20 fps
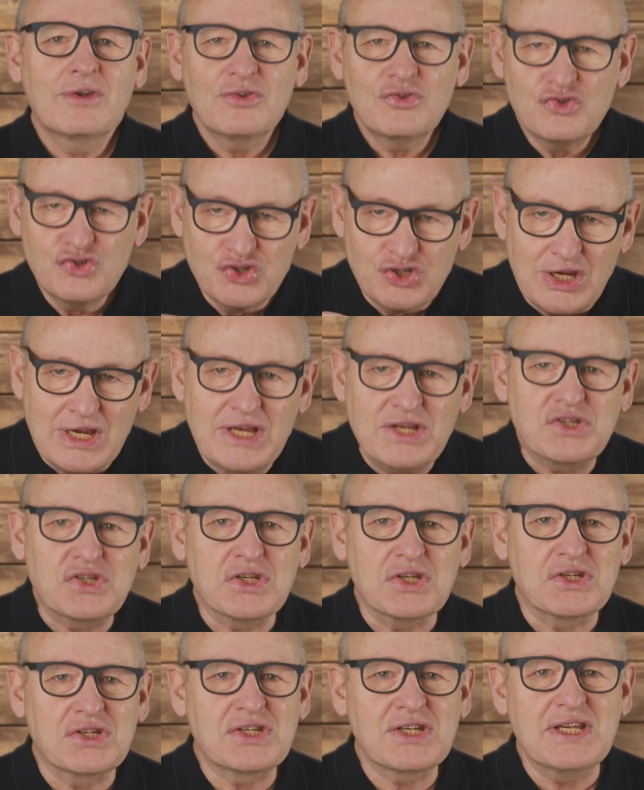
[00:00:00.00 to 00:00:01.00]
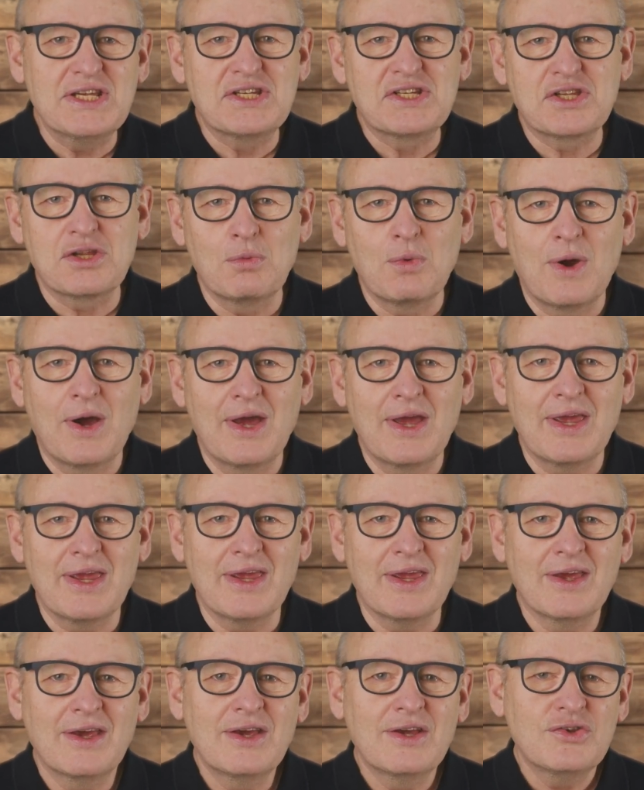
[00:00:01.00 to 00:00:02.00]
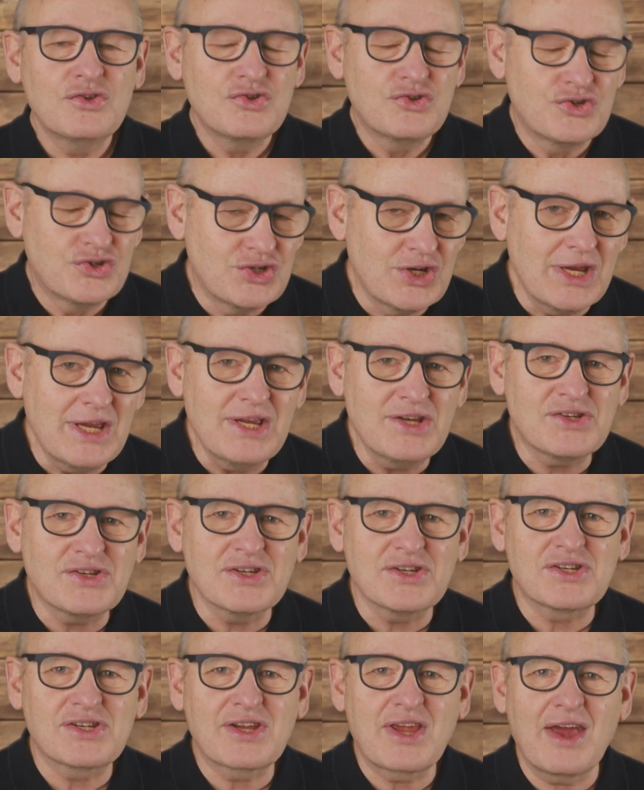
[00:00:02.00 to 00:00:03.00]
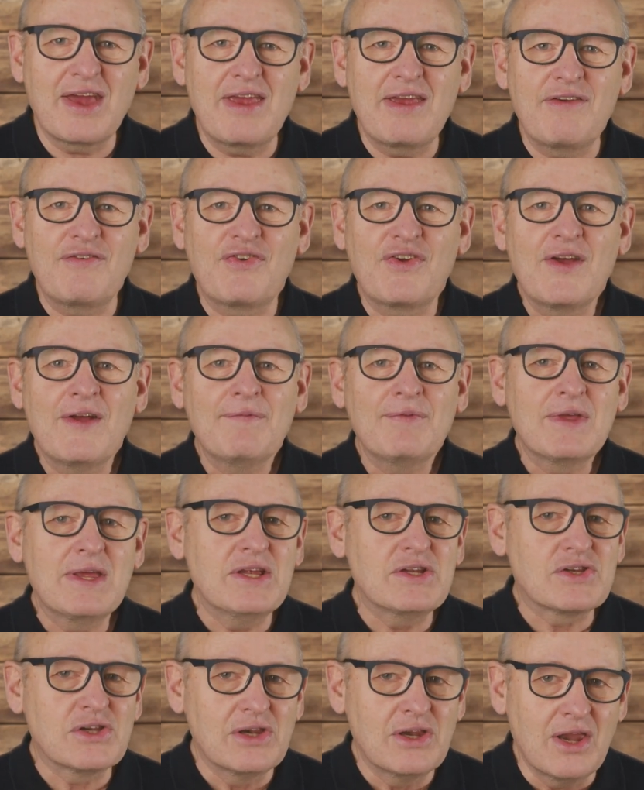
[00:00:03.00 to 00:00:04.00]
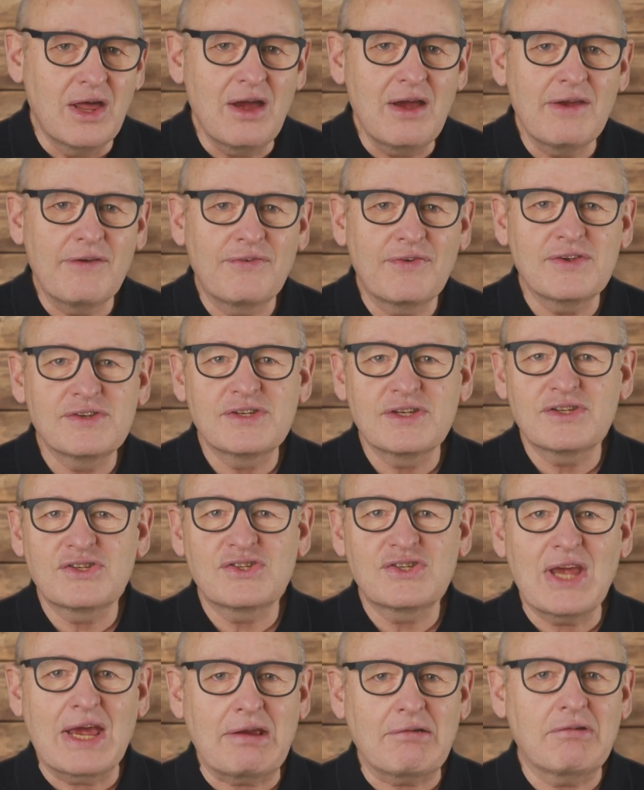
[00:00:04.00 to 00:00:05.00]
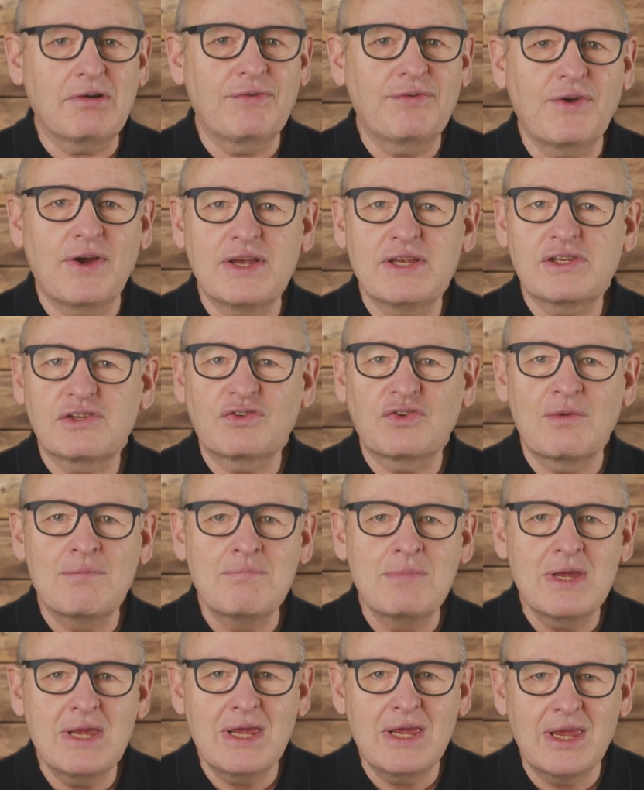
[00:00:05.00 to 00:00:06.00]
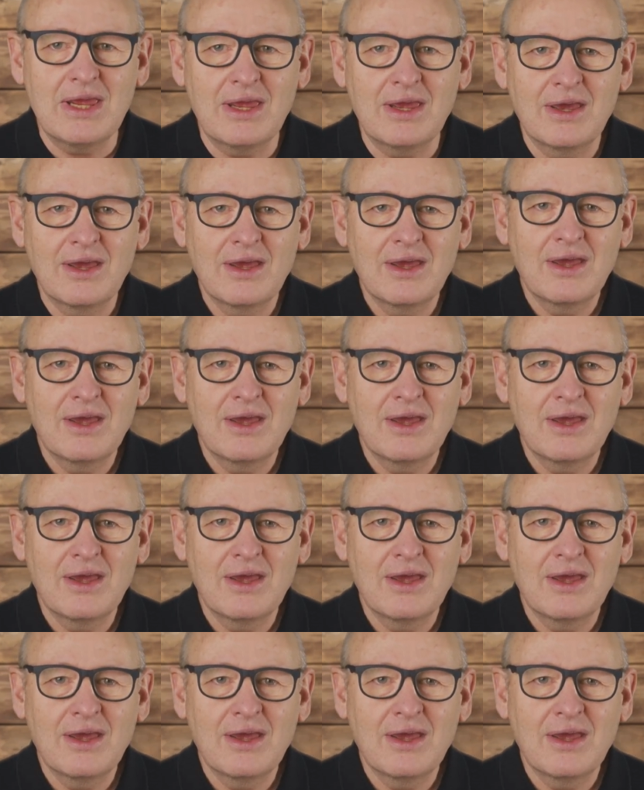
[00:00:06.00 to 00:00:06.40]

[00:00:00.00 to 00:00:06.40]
Jesus is the way. Jesus gave his life as a sacrifice for me.